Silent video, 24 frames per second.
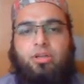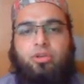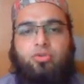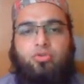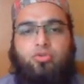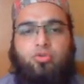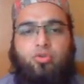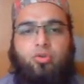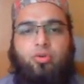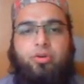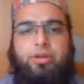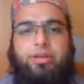
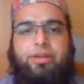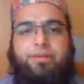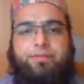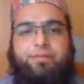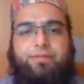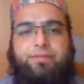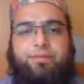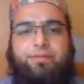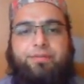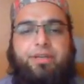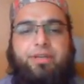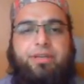So
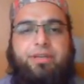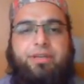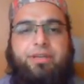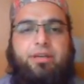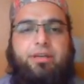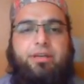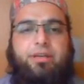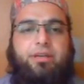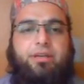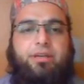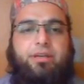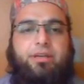if we
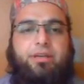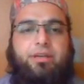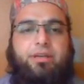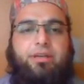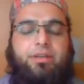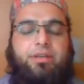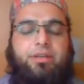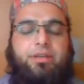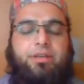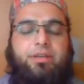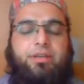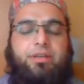
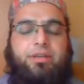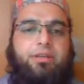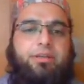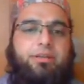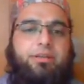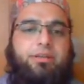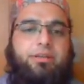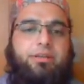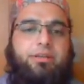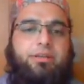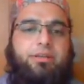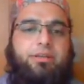
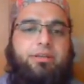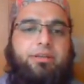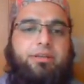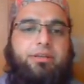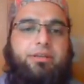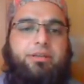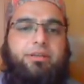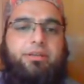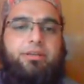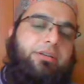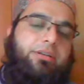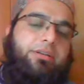if we
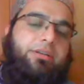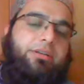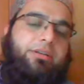are